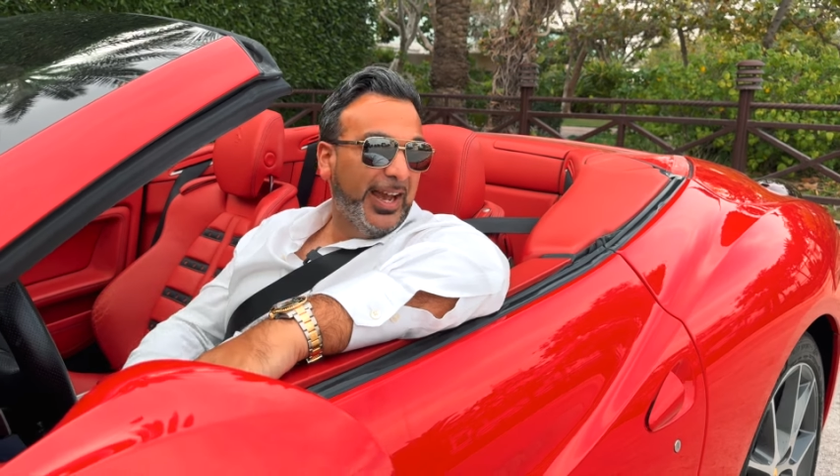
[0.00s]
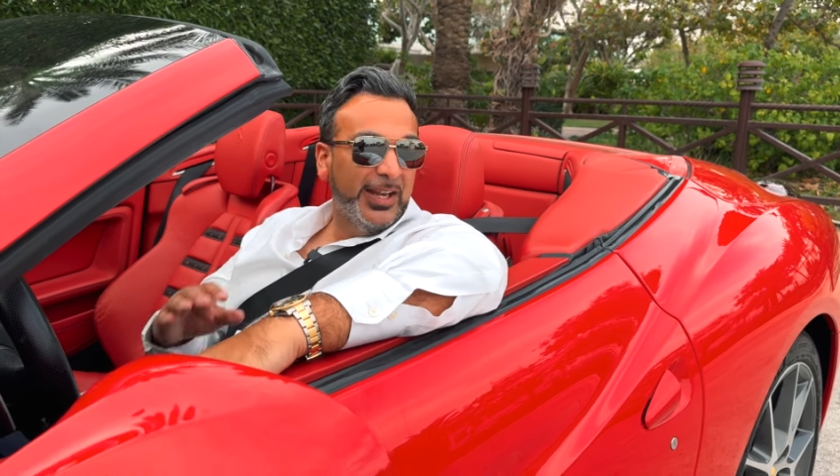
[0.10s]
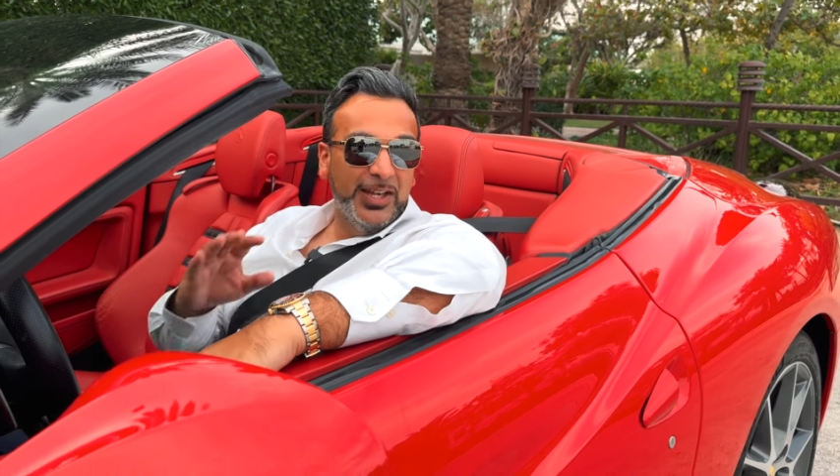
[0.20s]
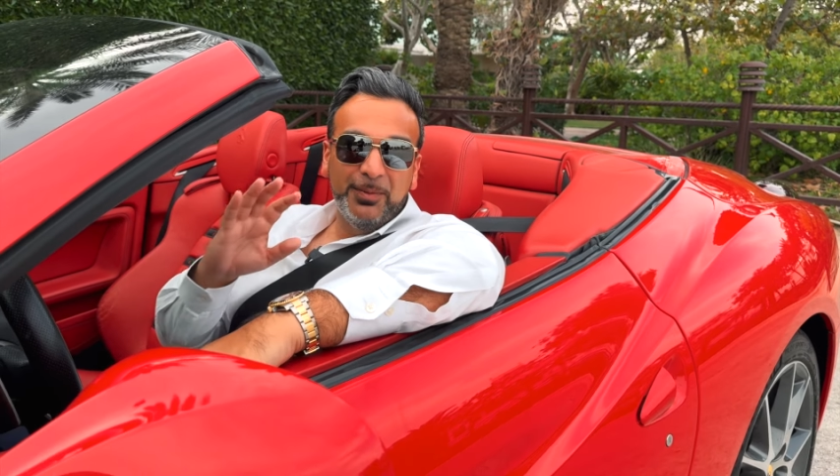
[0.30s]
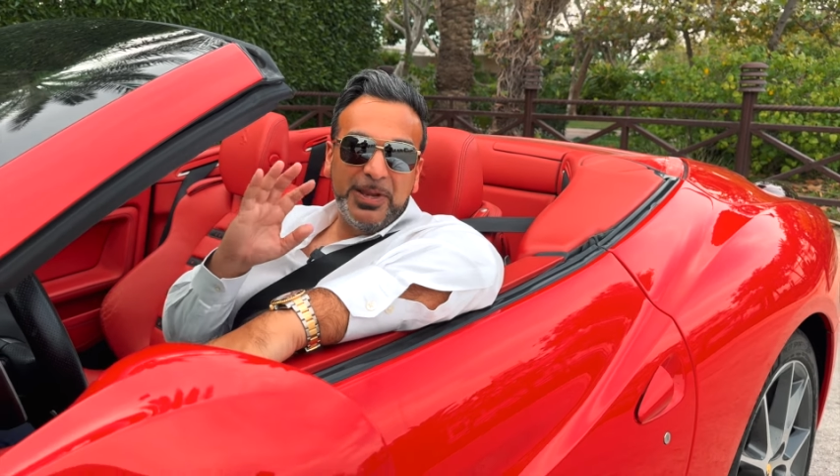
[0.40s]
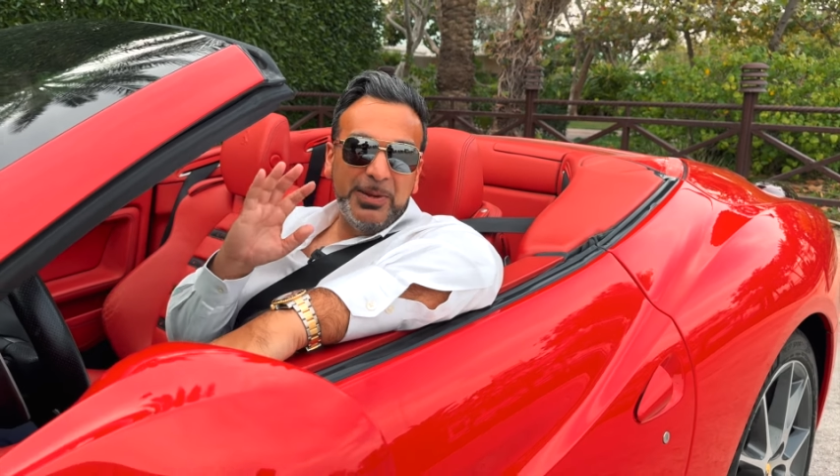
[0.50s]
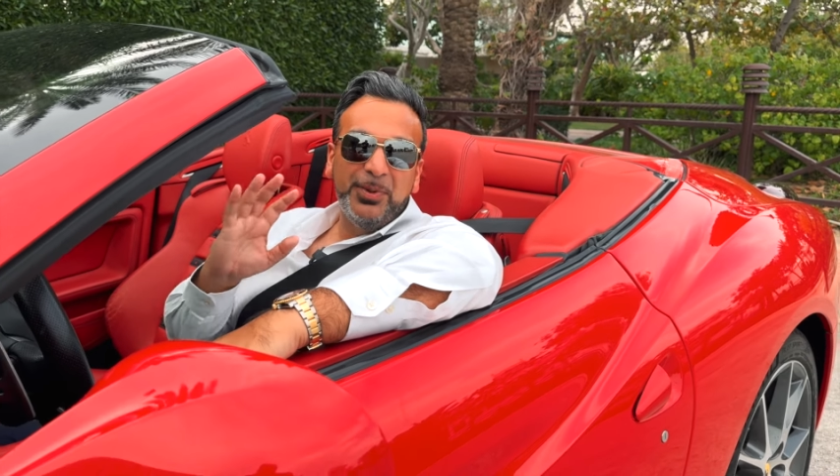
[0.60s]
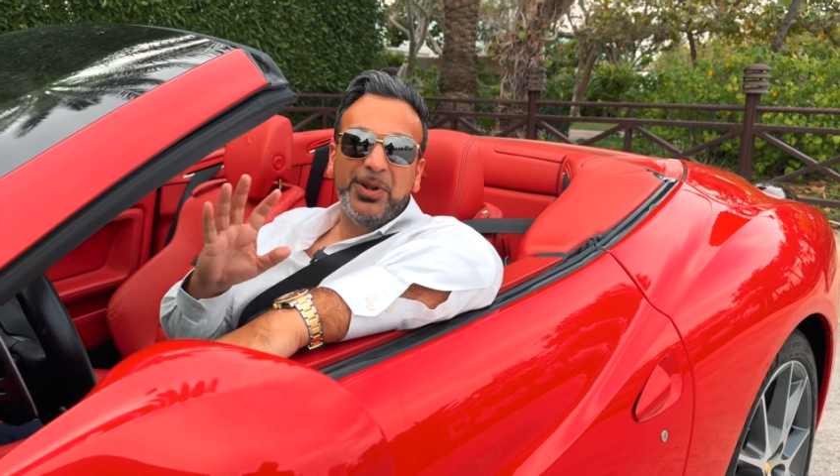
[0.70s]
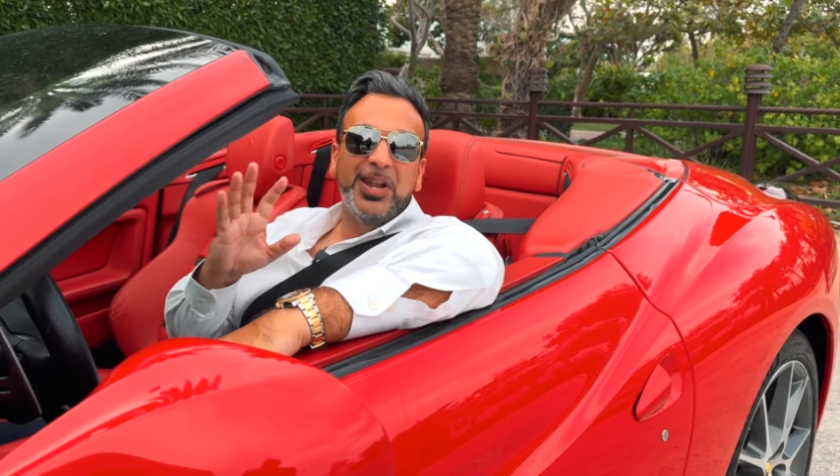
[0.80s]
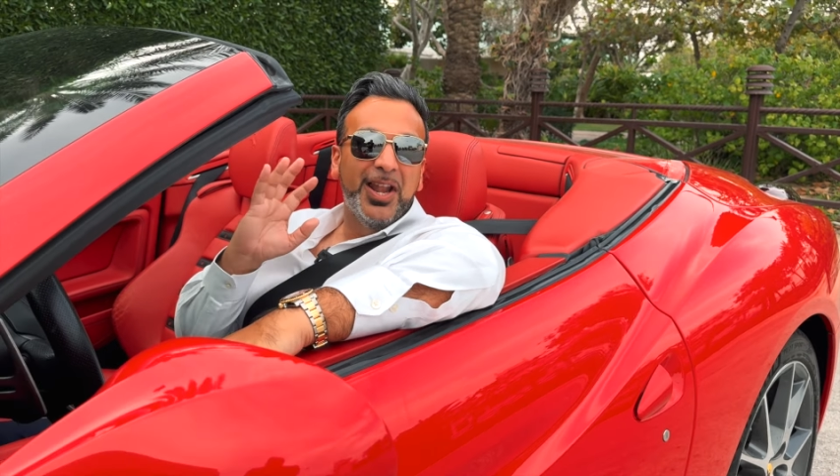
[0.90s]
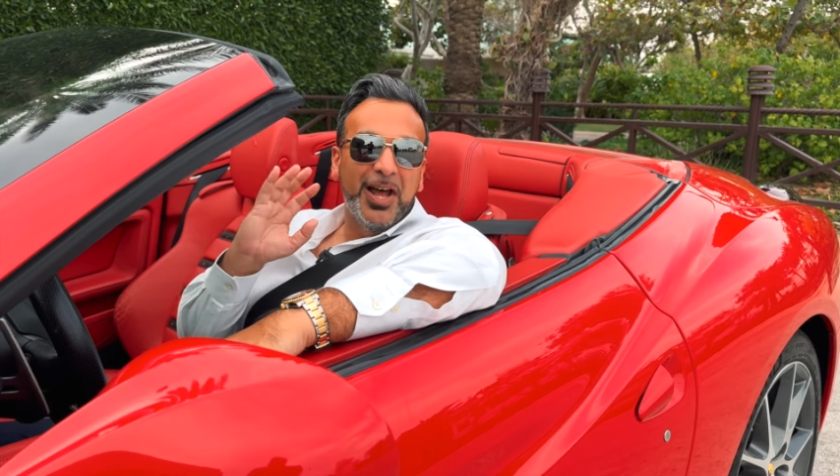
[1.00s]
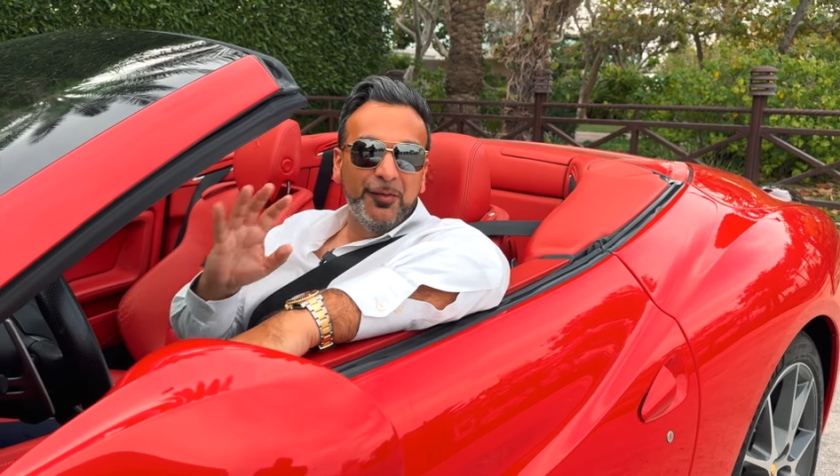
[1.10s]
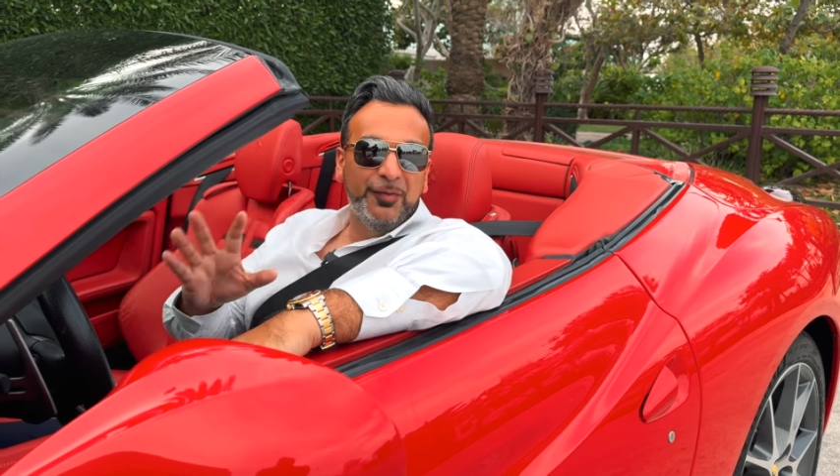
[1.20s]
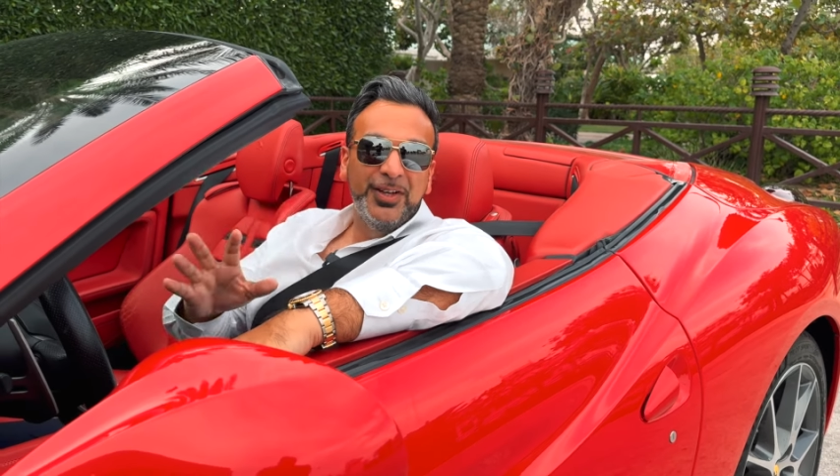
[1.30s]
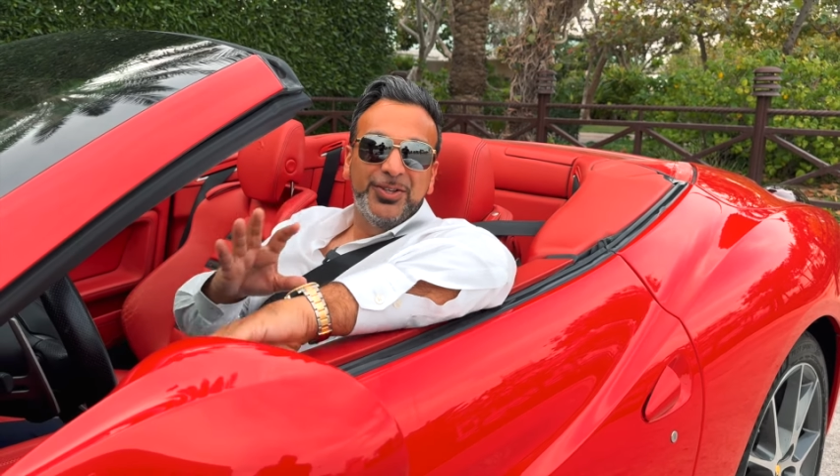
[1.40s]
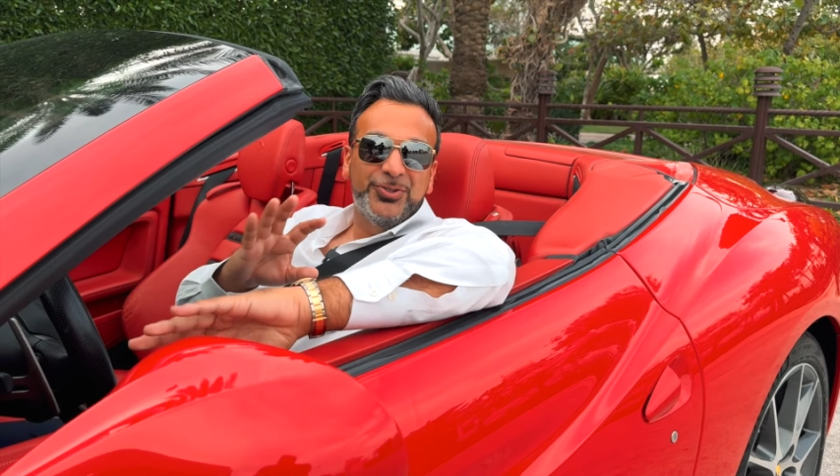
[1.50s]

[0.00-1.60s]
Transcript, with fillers: and people love